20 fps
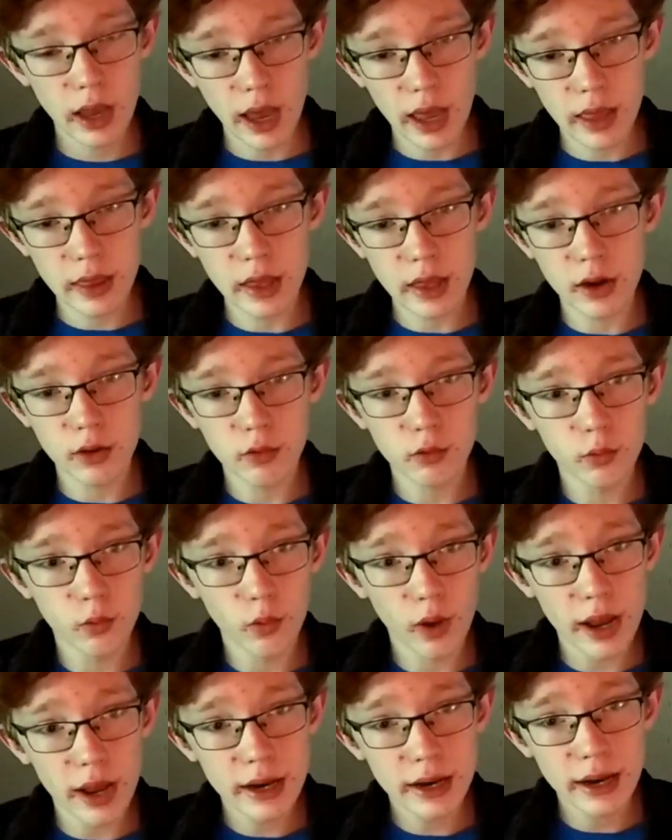And then
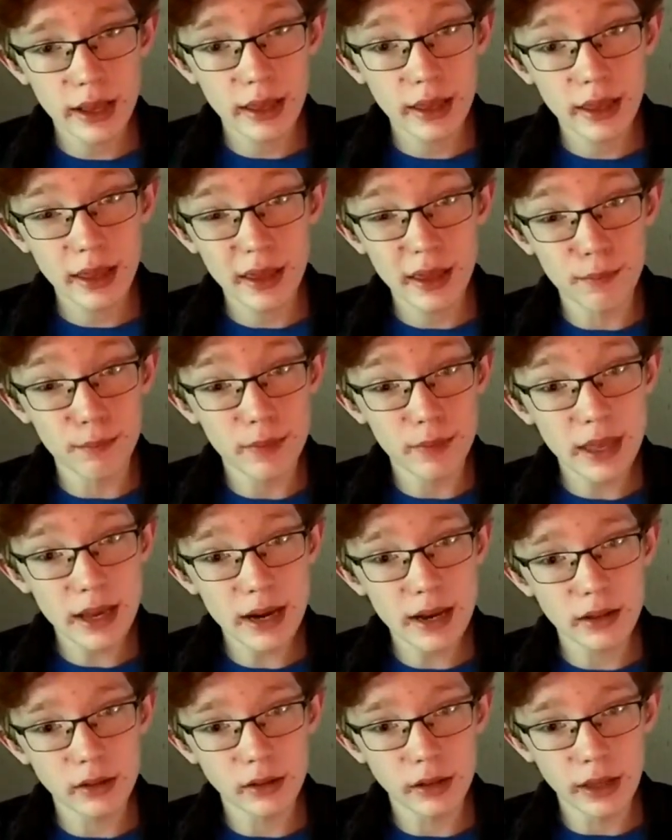right
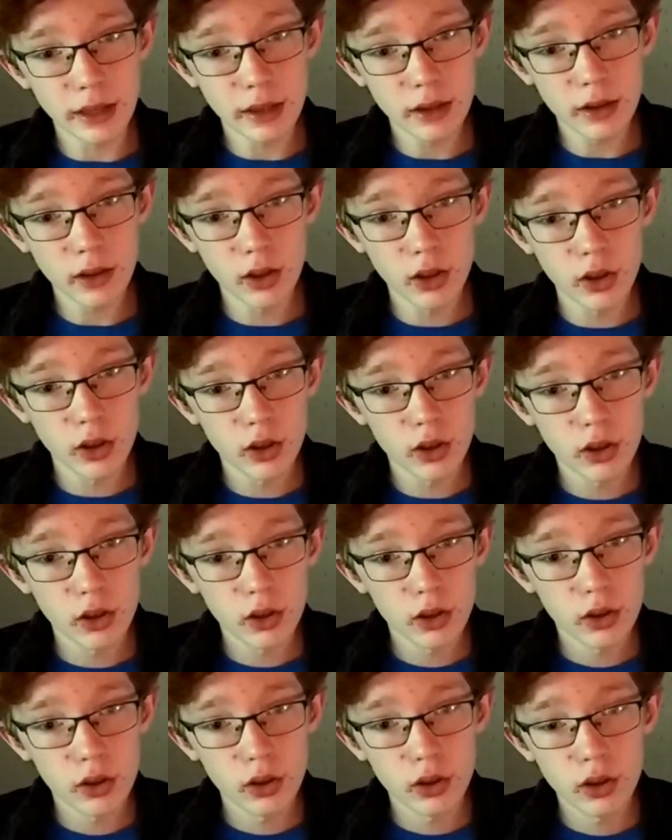immediately
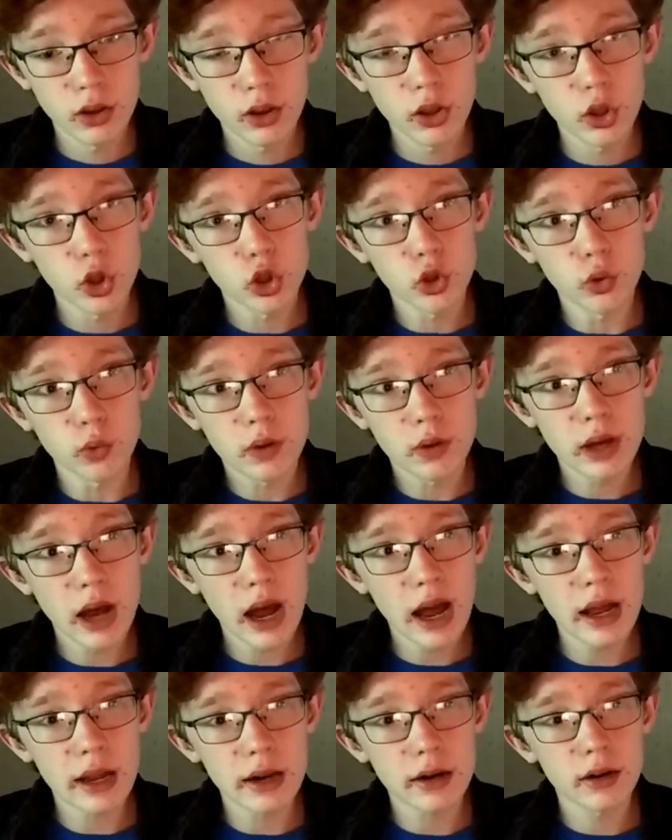you
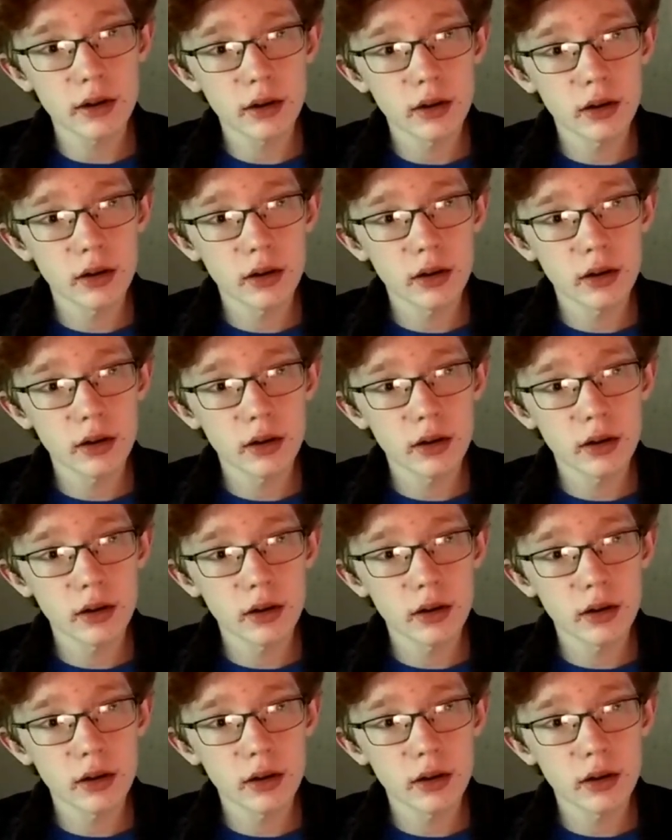cut